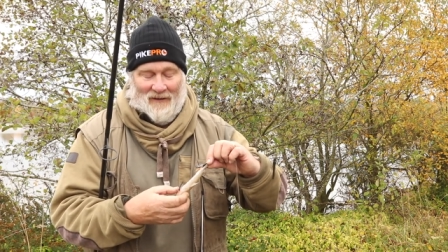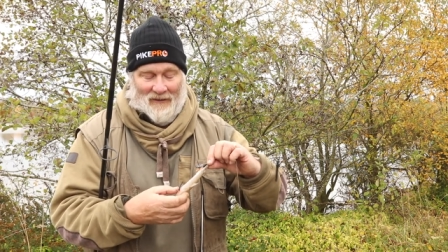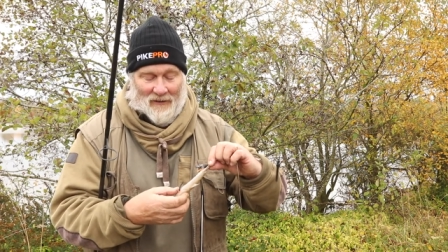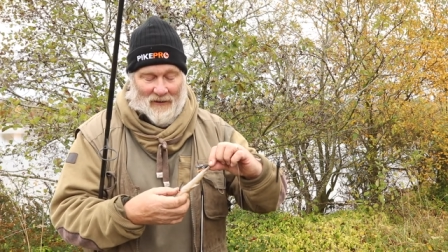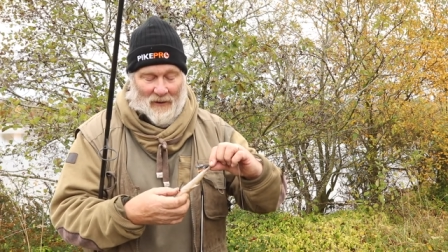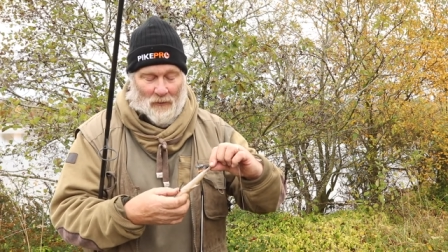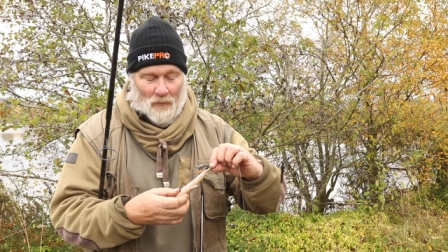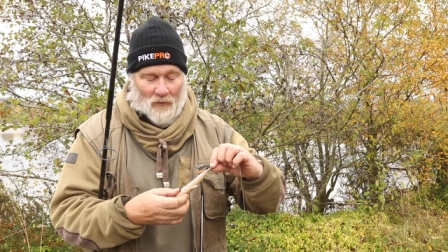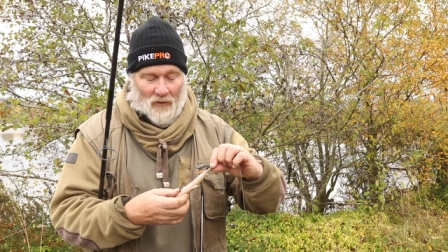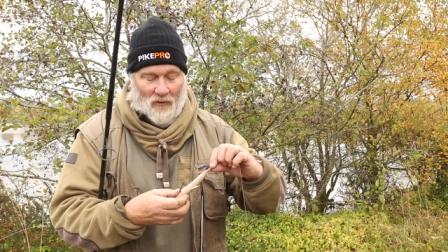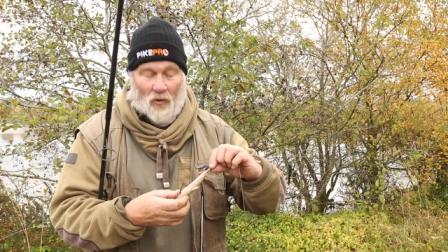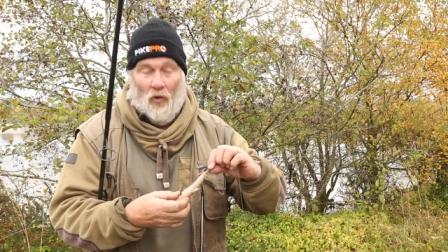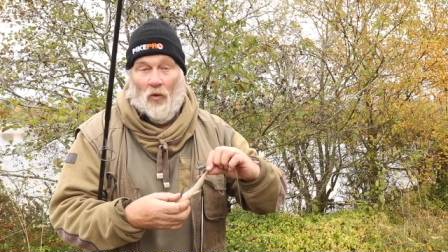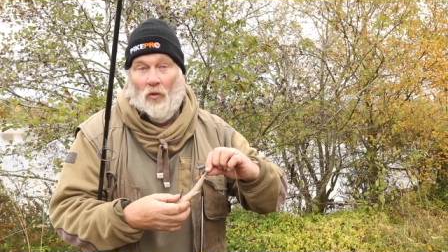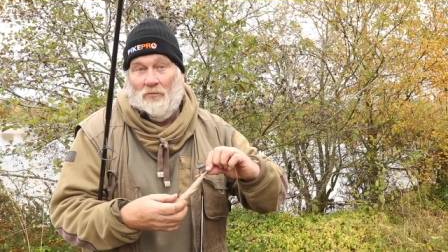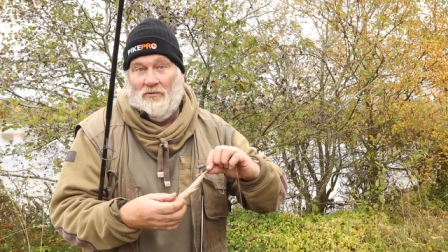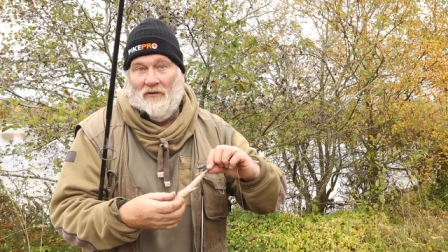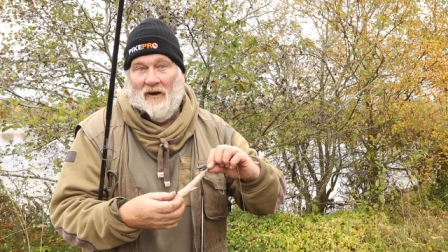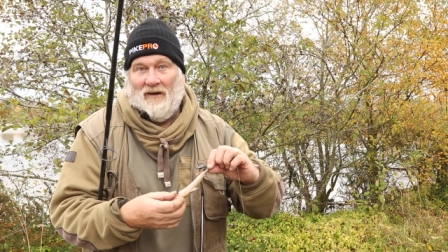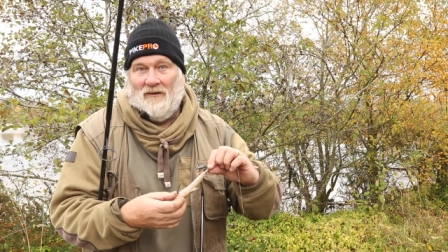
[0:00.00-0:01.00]
You know,
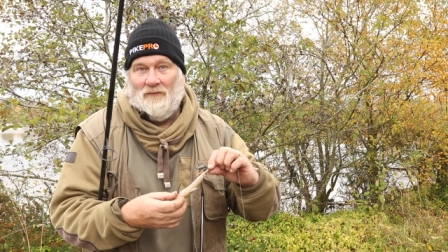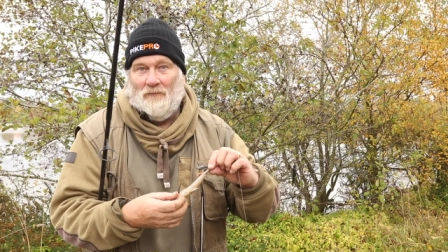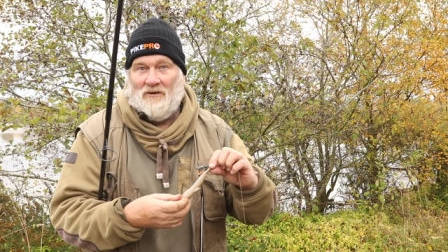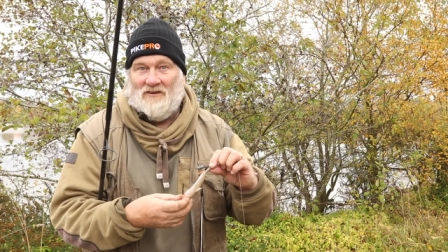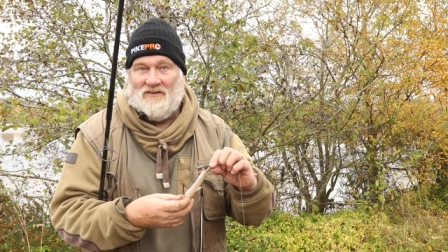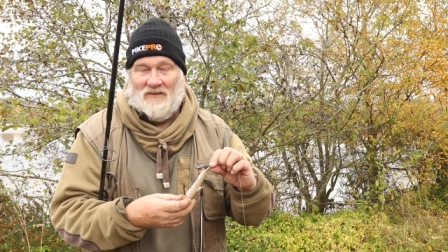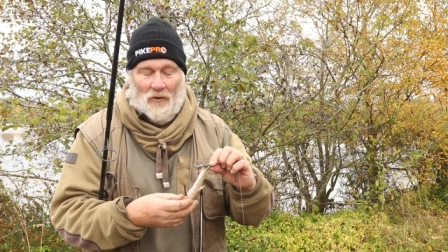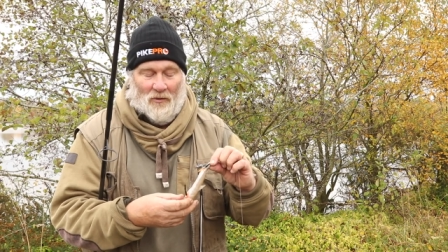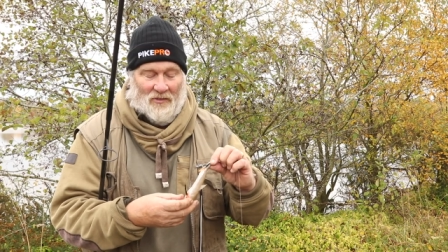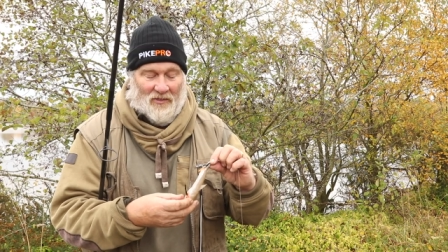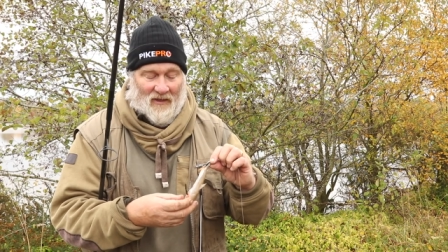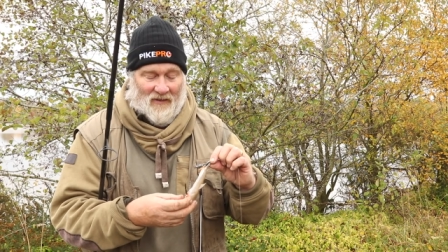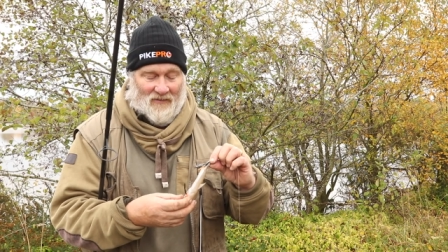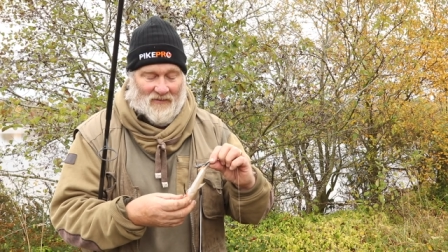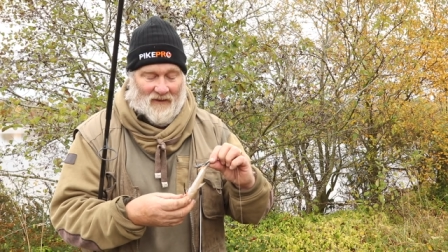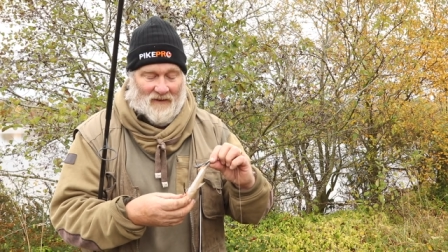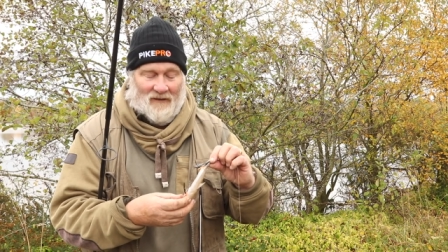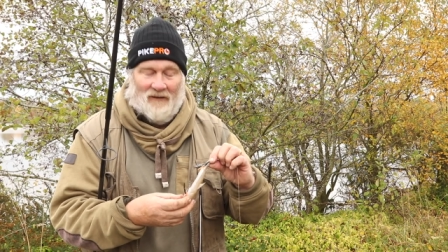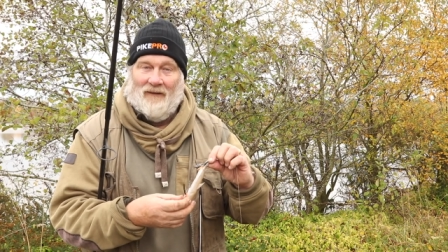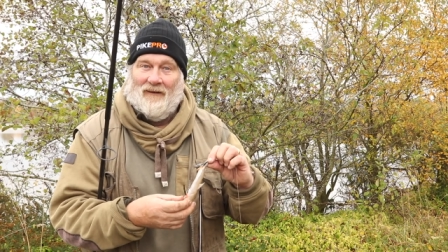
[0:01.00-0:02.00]
or Britain, we still think
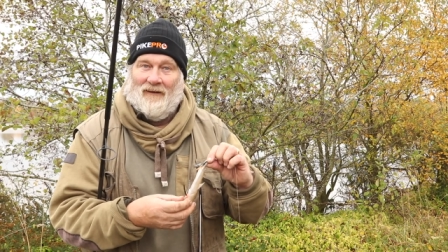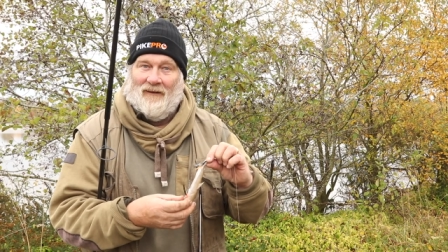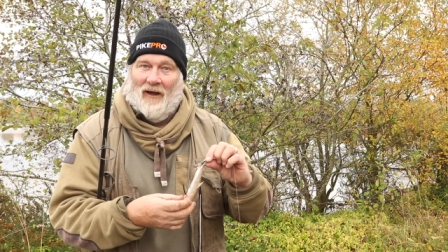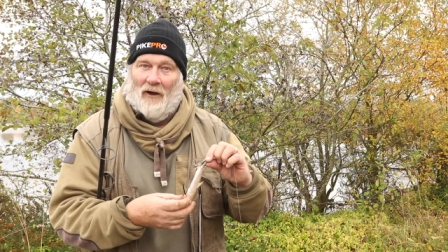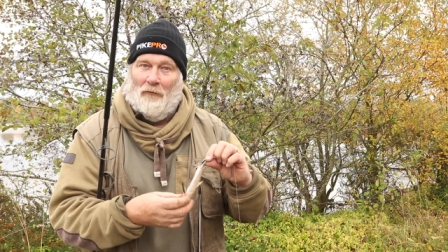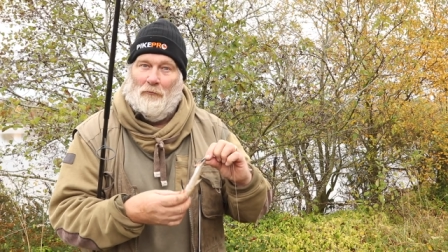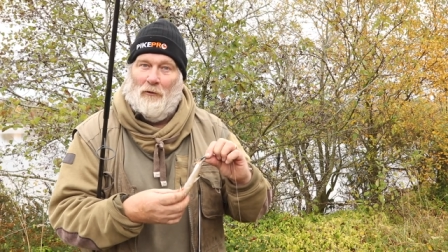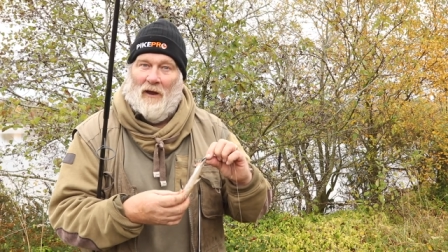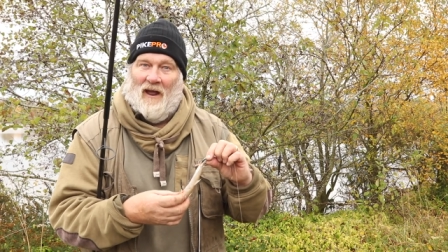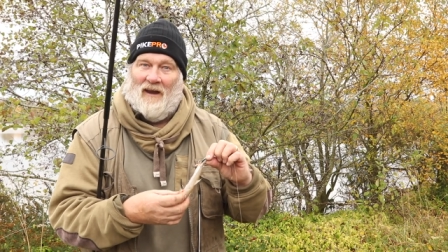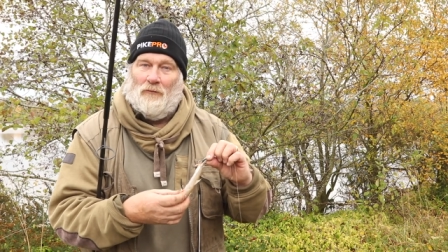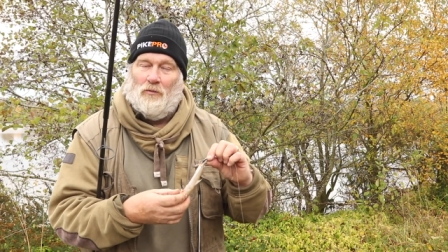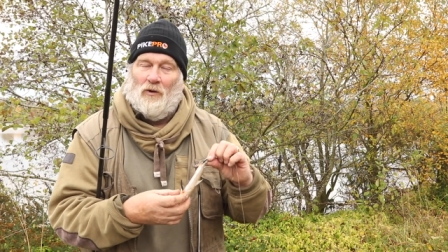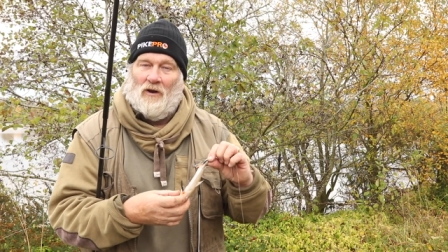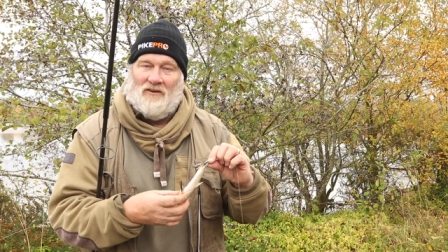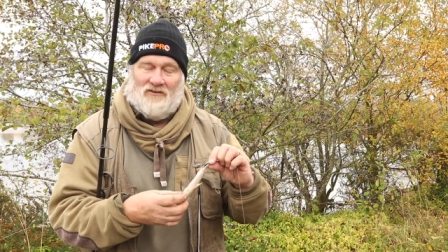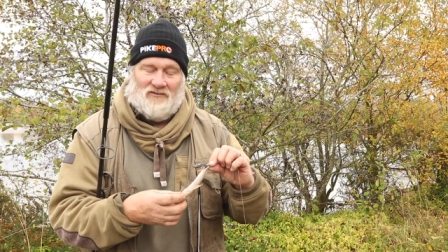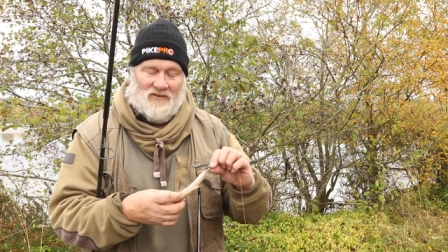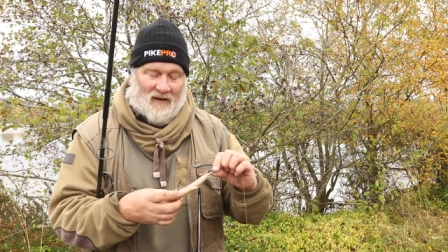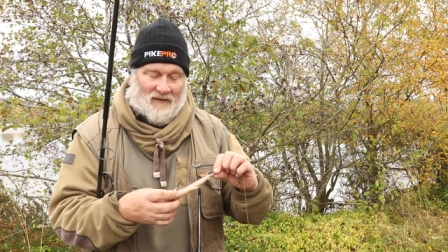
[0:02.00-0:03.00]
that a red
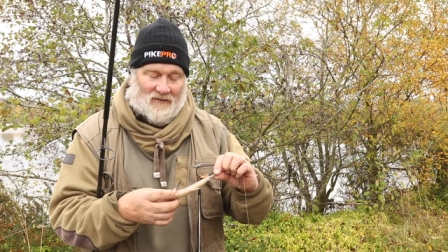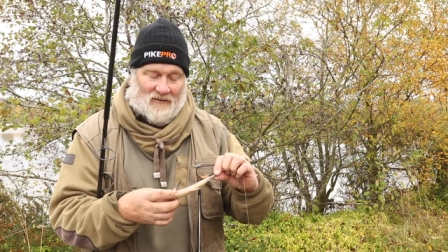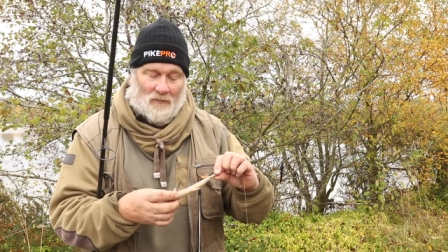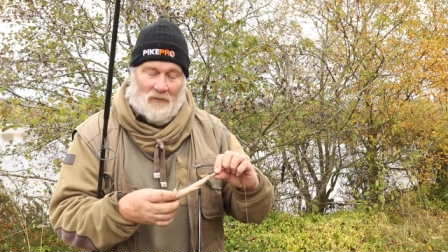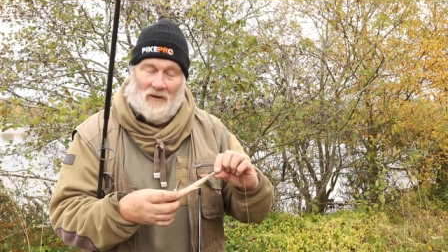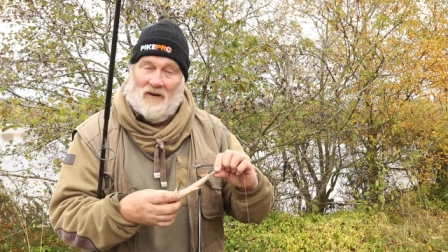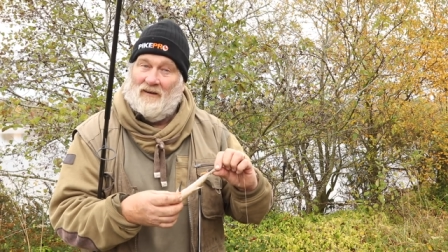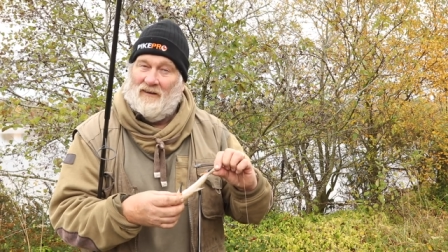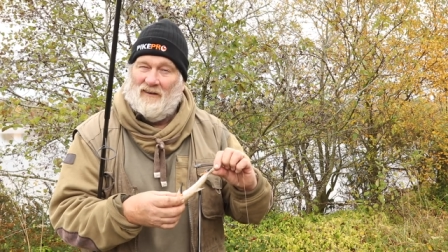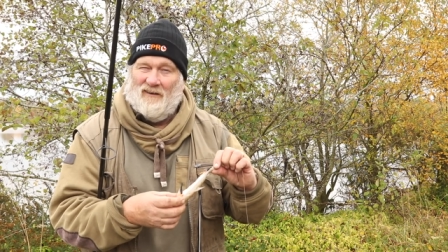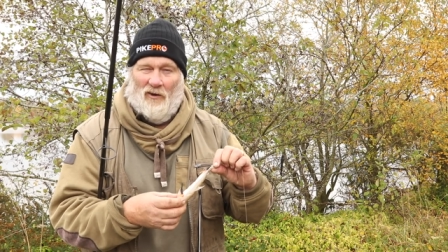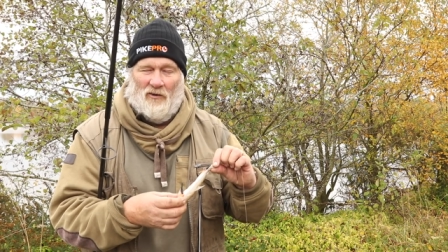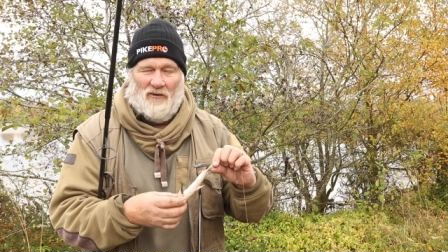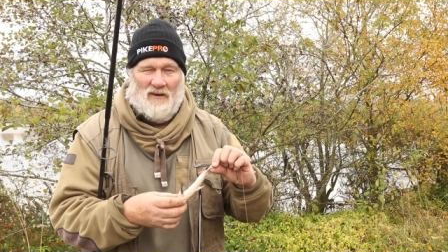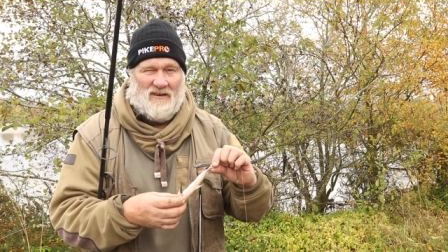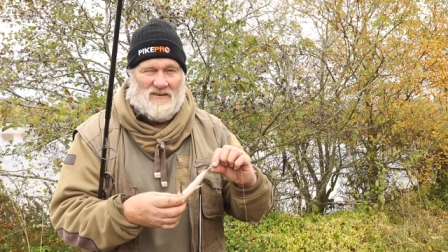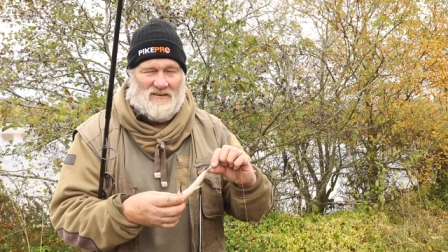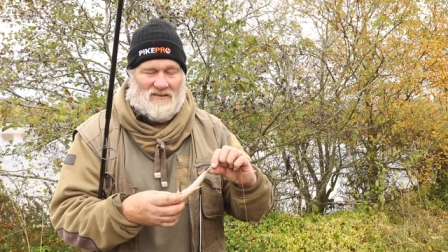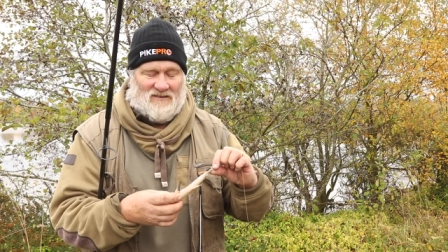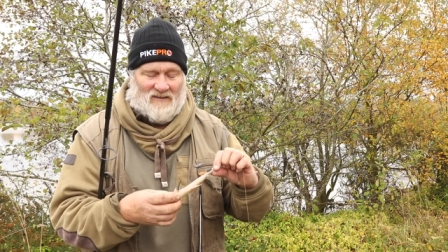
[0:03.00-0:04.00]
will attract them, and it, not
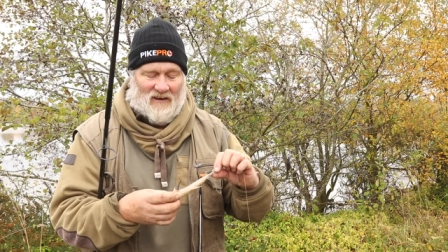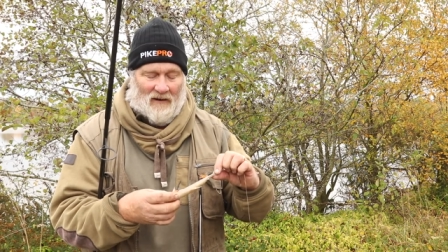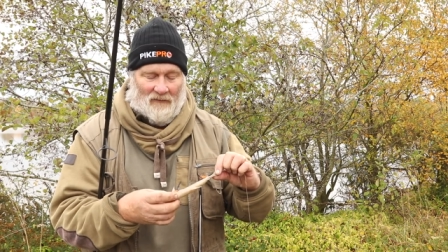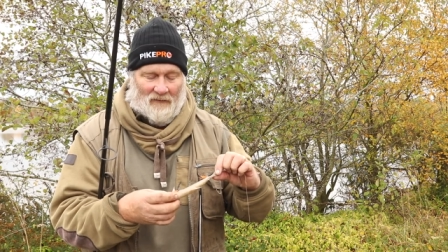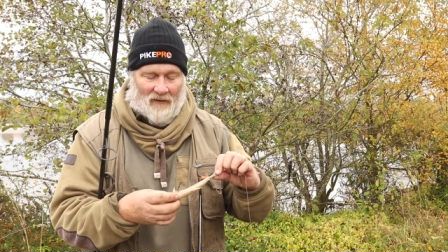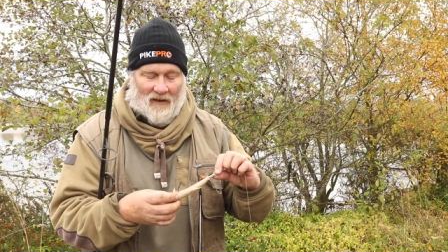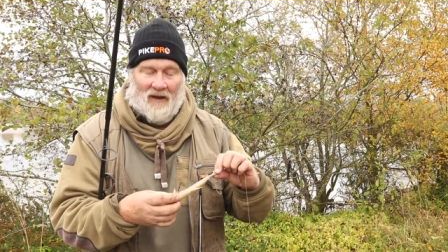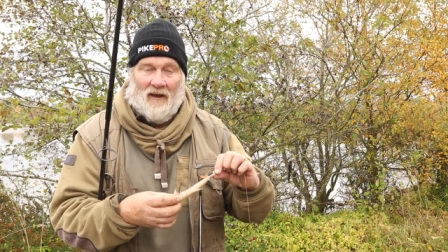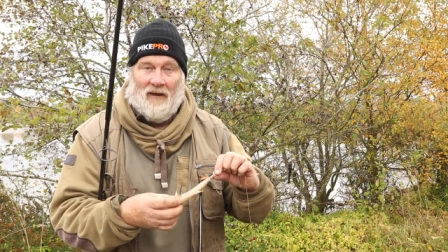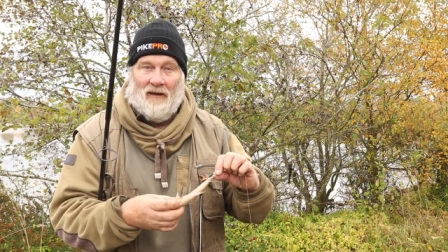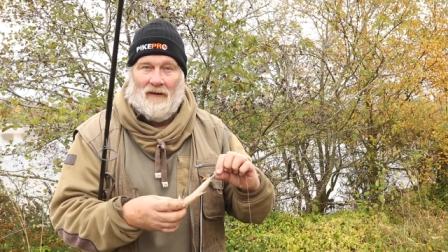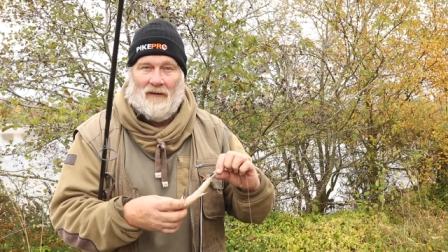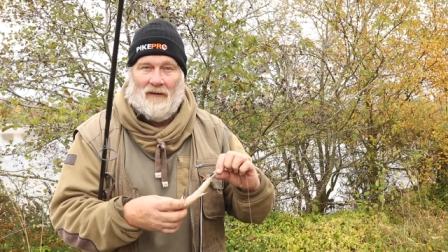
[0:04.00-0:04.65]
necessarily.